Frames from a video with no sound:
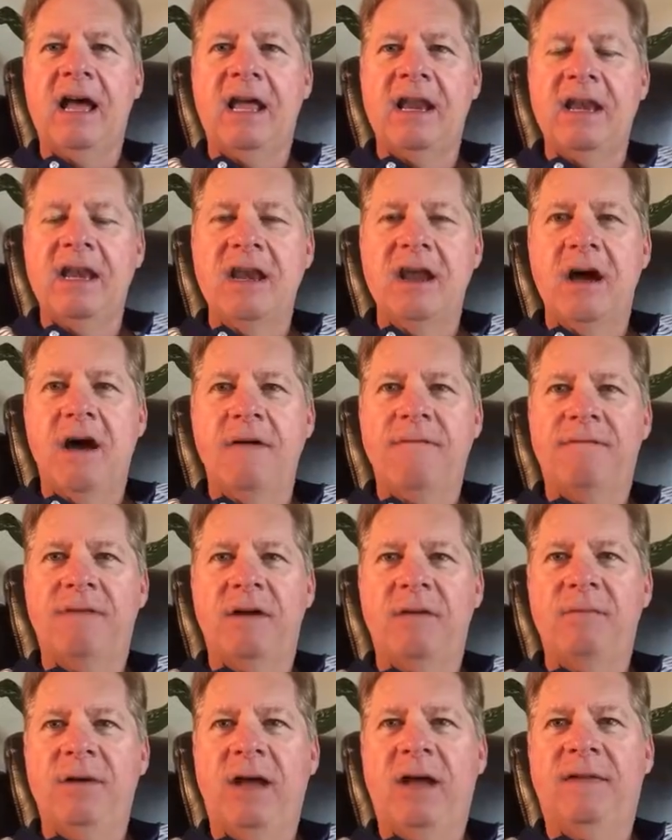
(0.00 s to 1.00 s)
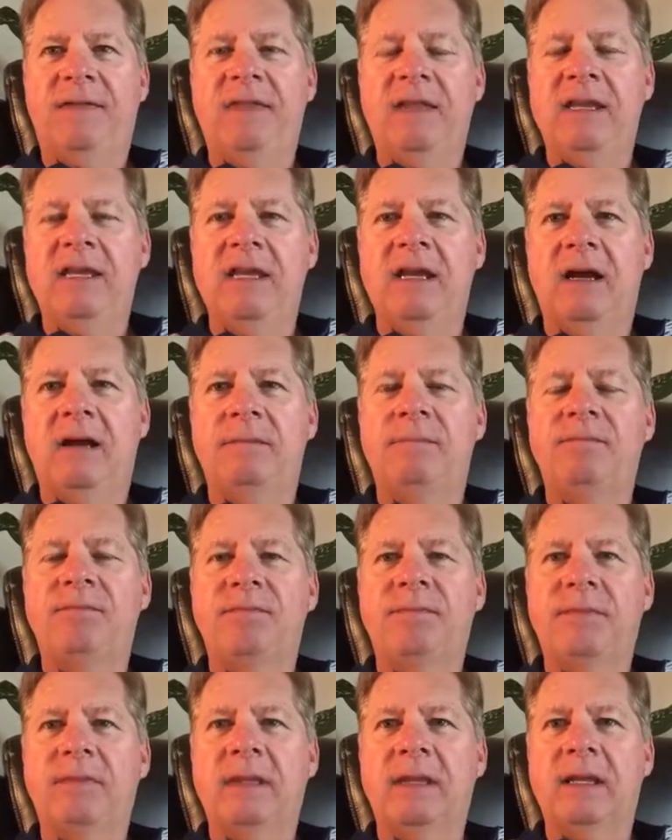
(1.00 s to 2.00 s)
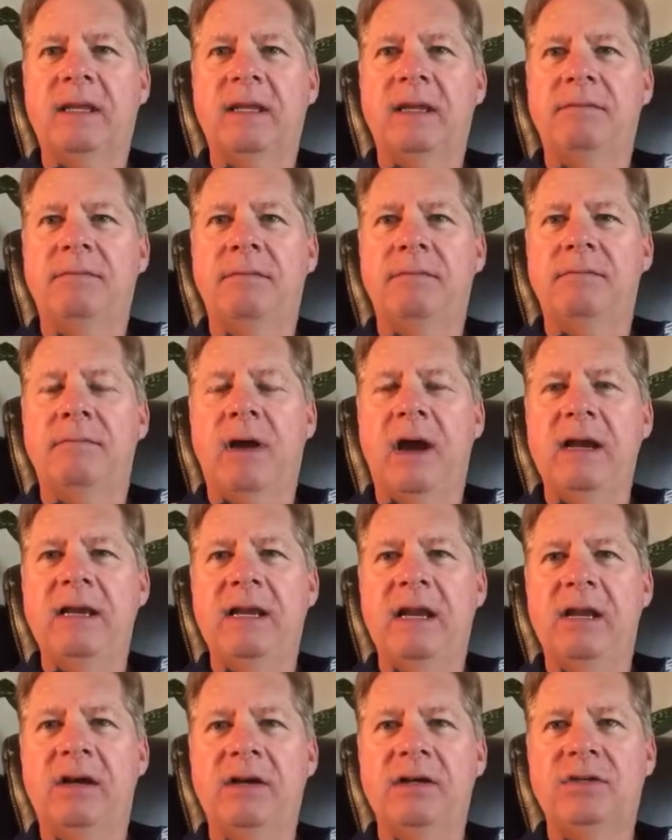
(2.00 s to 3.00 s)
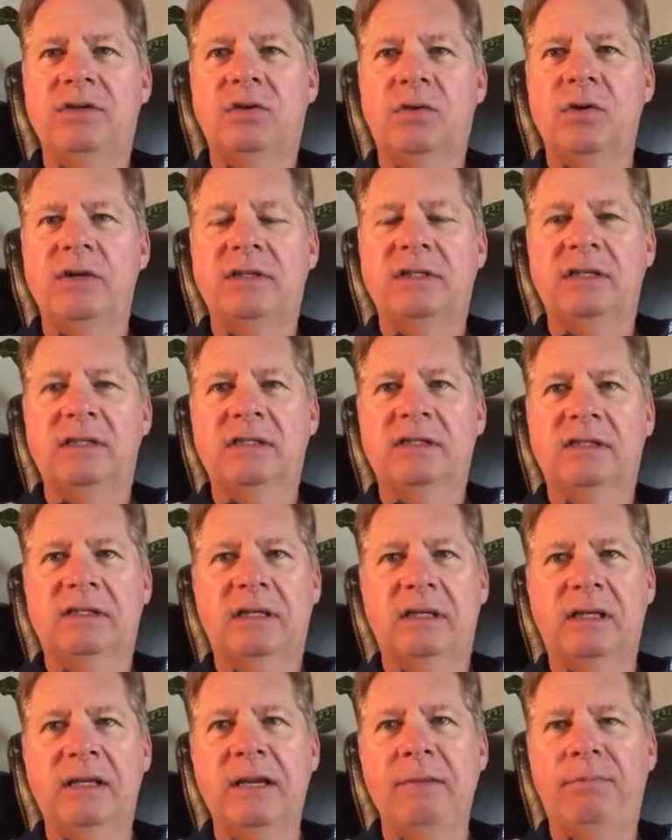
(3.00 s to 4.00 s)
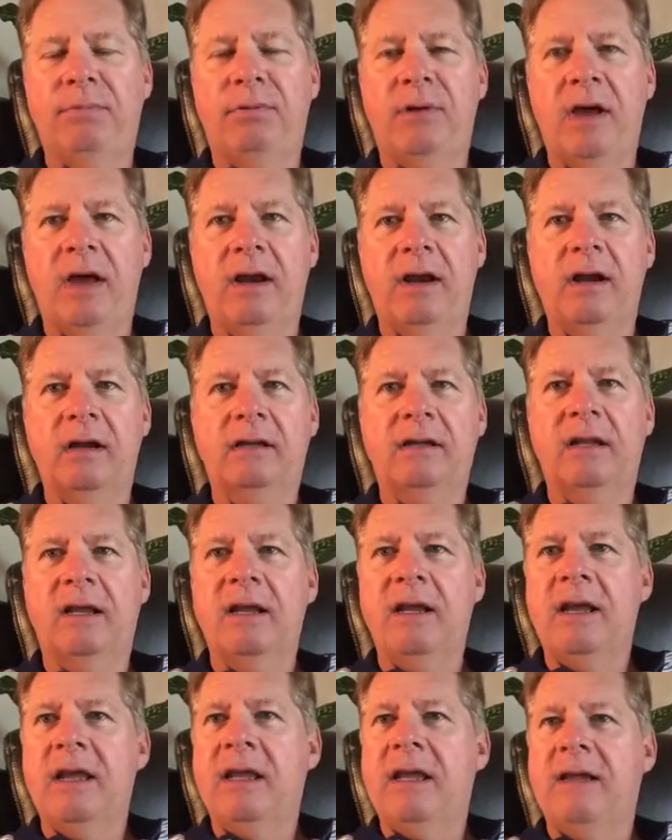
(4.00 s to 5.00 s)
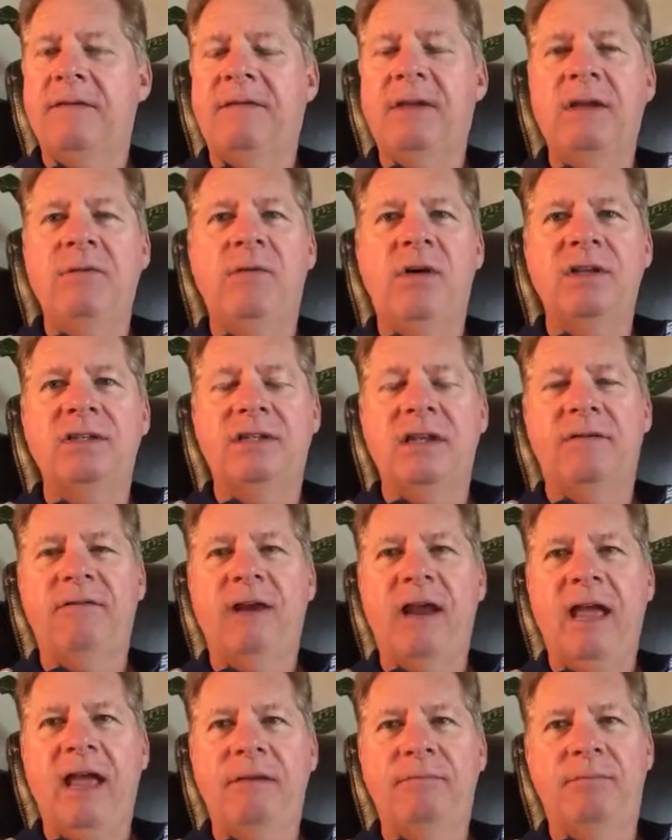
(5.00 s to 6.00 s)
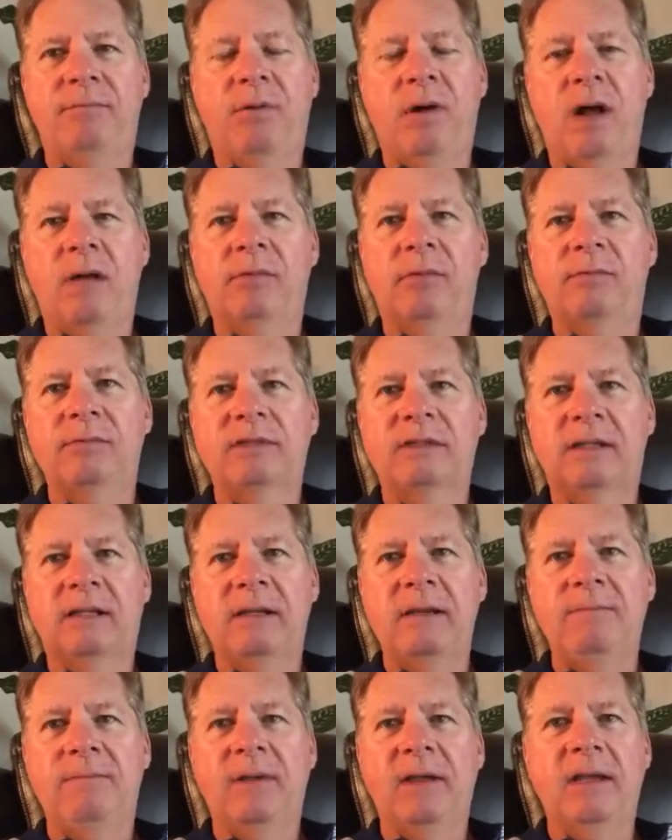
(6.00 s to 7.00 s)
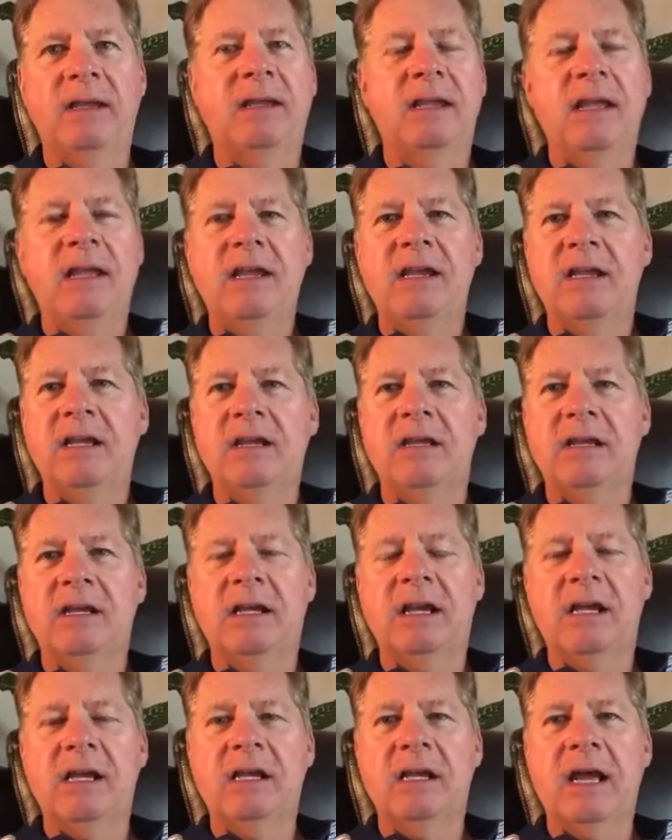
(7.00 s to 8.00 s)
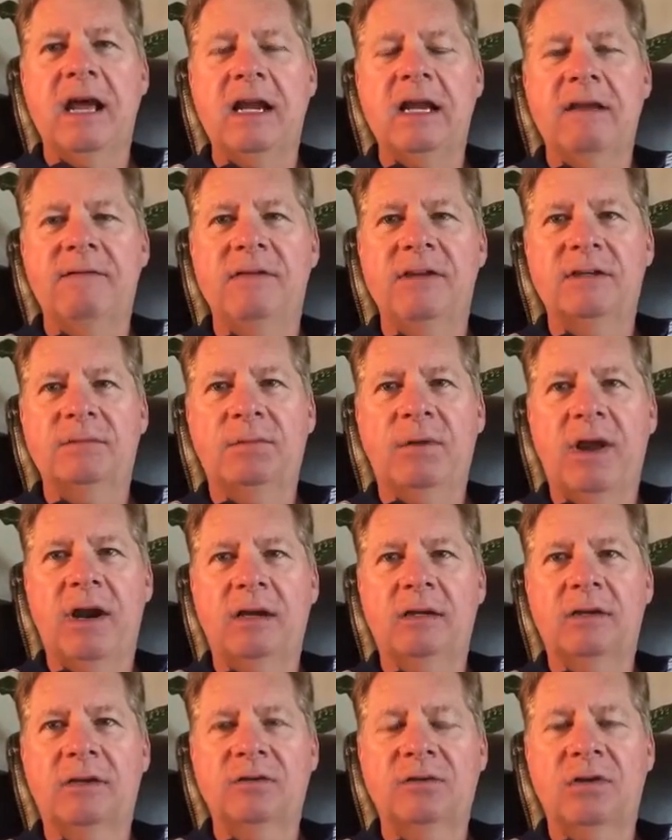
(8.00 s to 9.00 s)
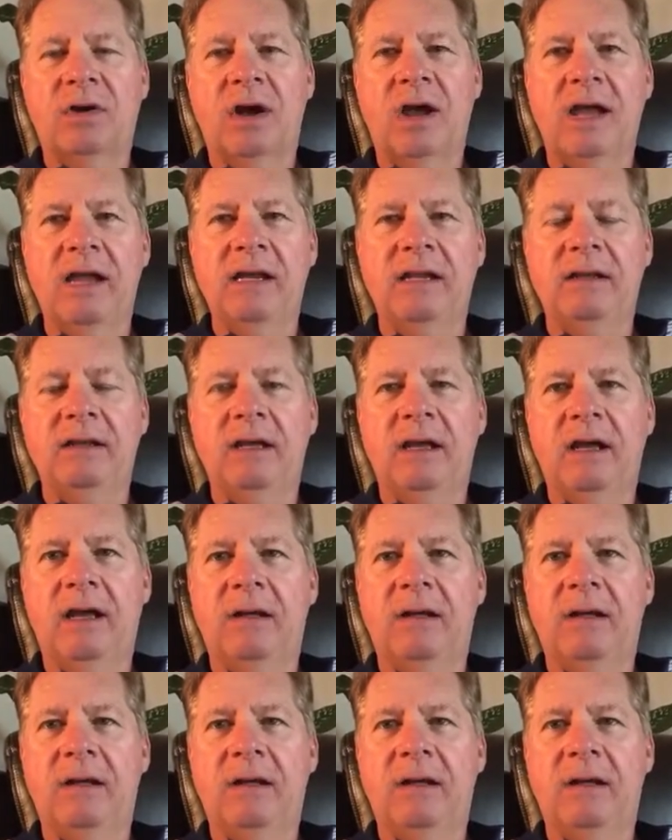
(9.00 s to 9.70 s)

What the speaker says: enough about the My Daily Choice sleep product. If anyone's ever had problems sleeping, you got to give this product a try.